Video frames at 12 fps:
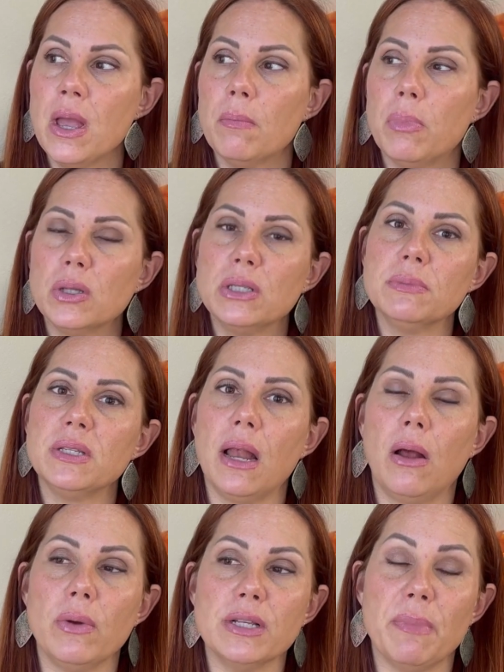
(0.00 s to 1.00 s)
Balsam's not
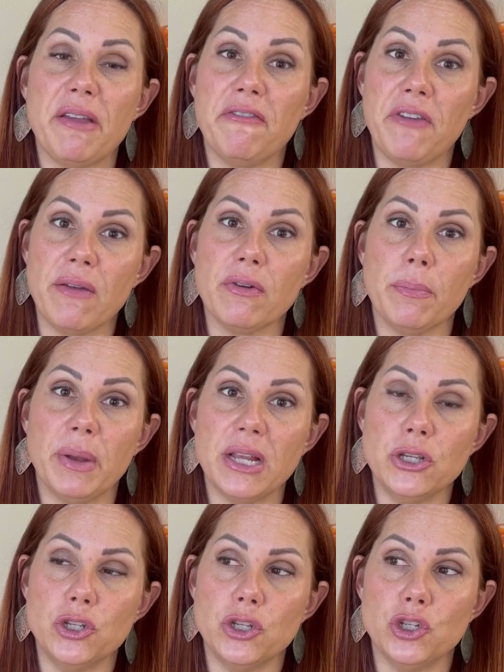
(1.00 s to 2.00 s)
always my favorite, but
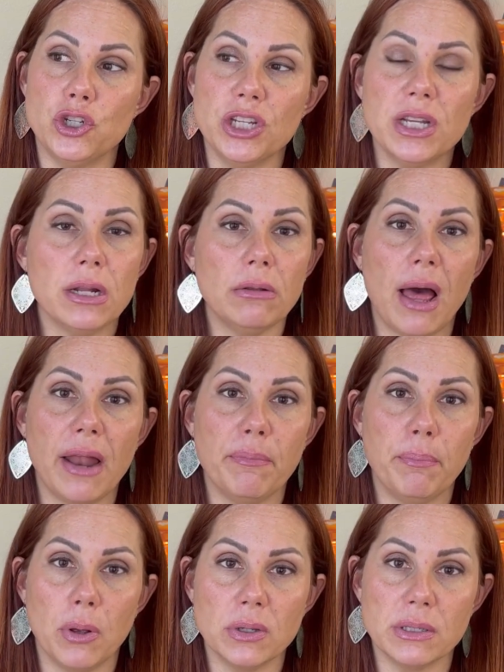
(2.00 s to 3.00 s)
I, she did a lot of
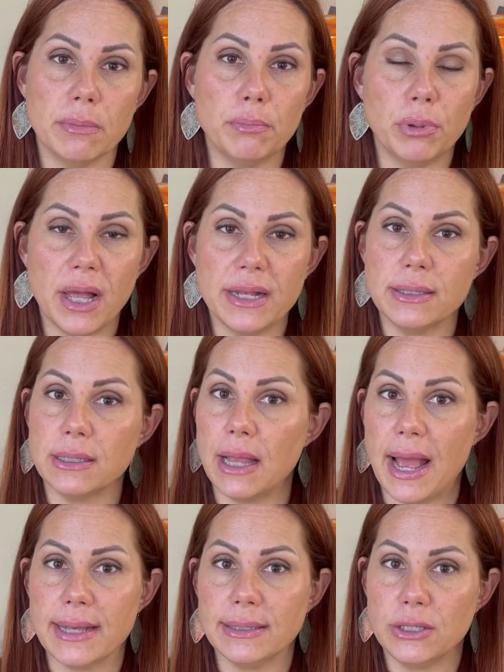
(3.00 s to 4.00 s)
balsam blends
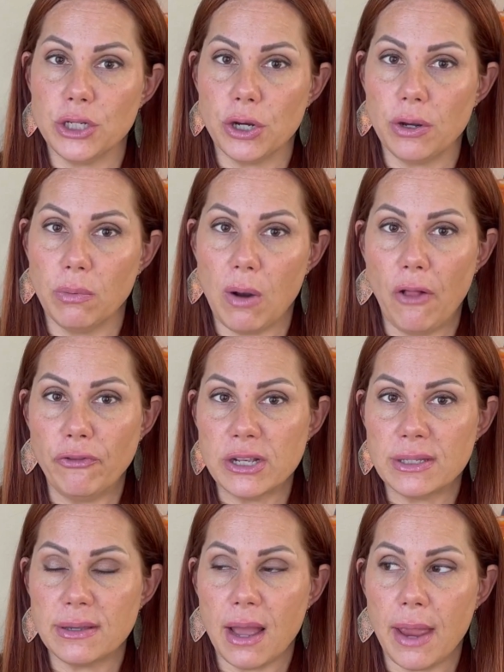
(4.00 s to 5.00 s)
last year around
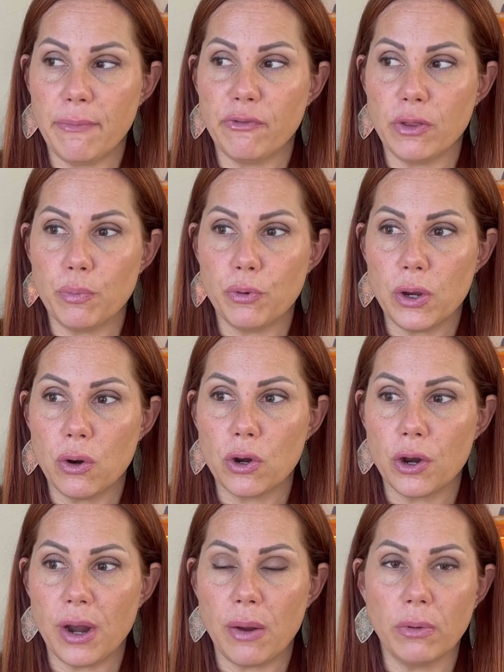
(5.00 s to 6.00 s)
this time for the
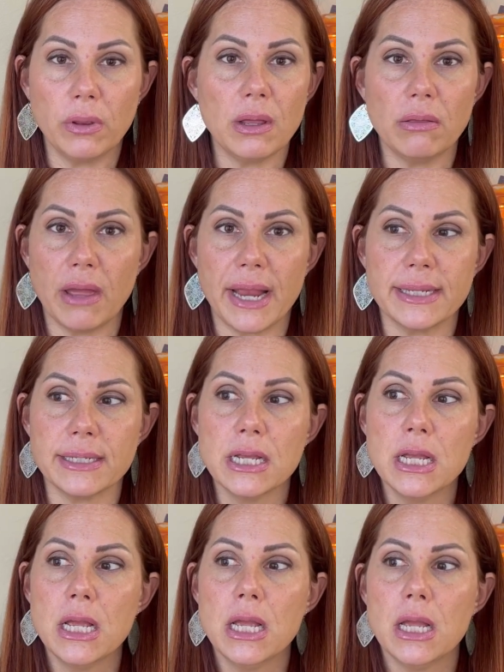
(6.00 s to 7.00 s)
pre-order, and I really liked
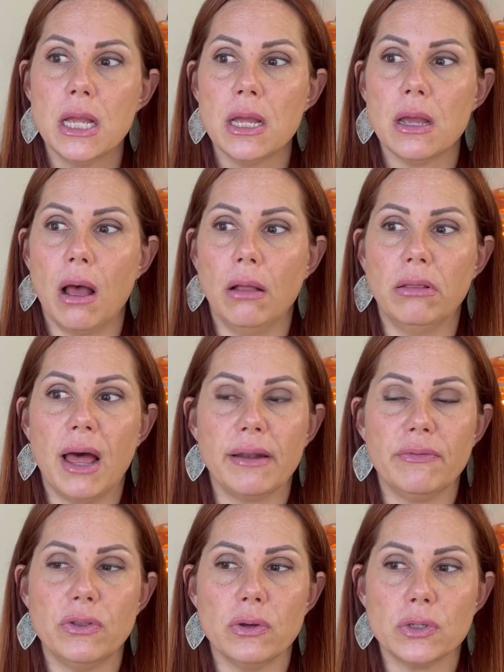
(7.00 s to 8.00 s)
a lot
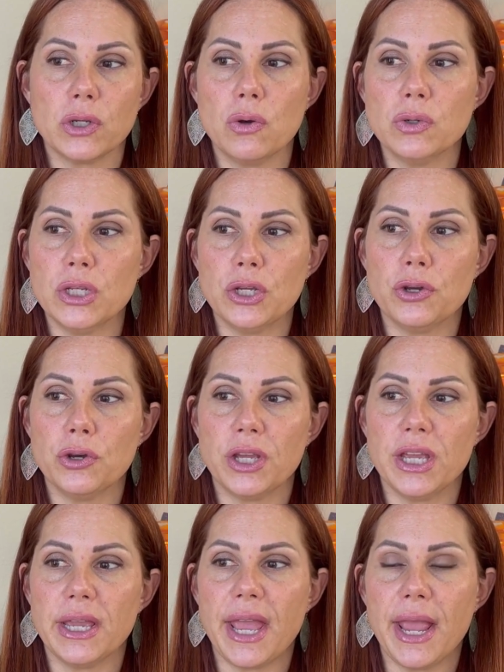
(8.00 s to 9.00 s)
of those cozy
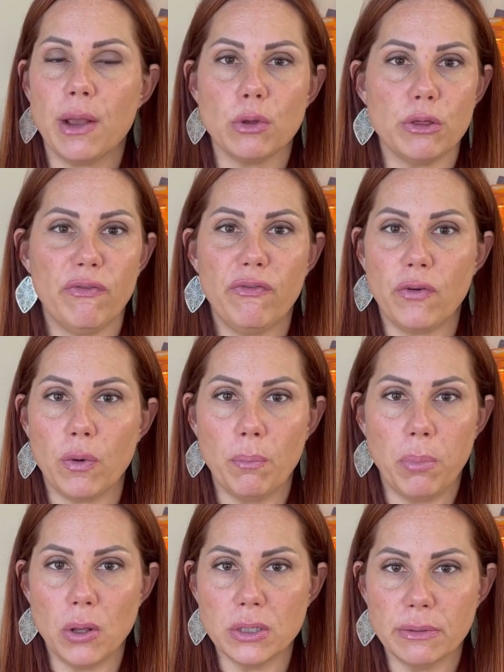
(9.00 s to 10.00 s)
cookie cake with
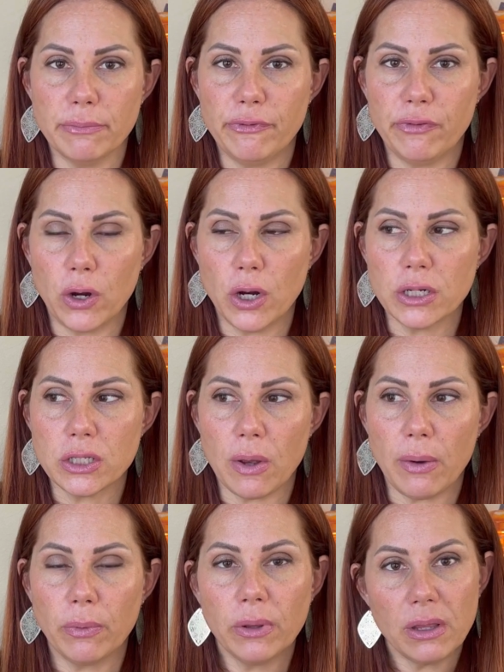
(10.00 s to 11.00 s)
balsam fir, so I
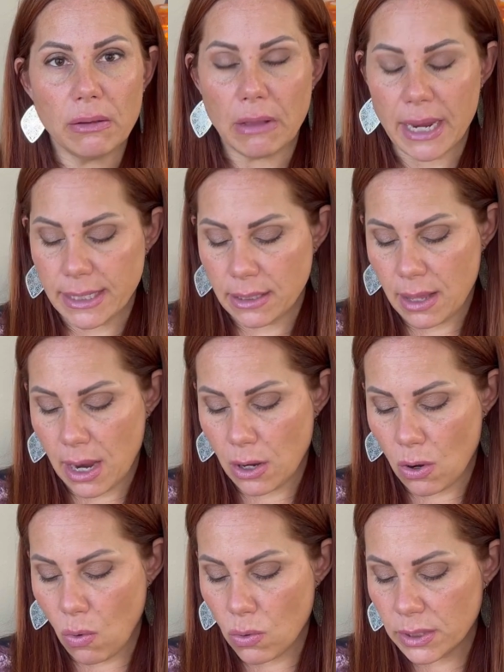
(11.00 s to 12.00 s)
really liked that
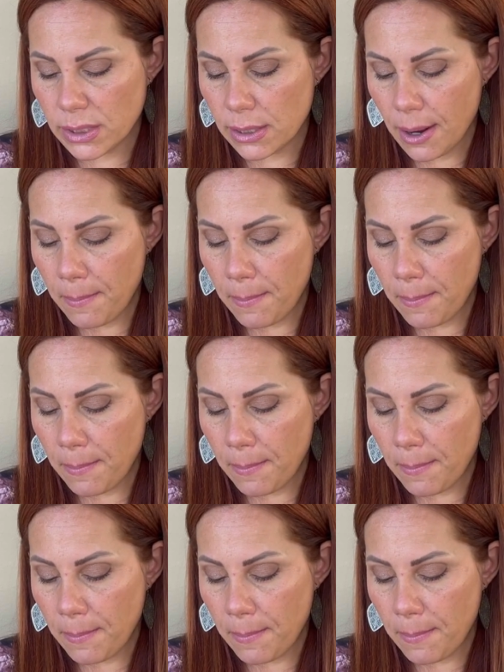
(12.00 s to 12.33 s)
note.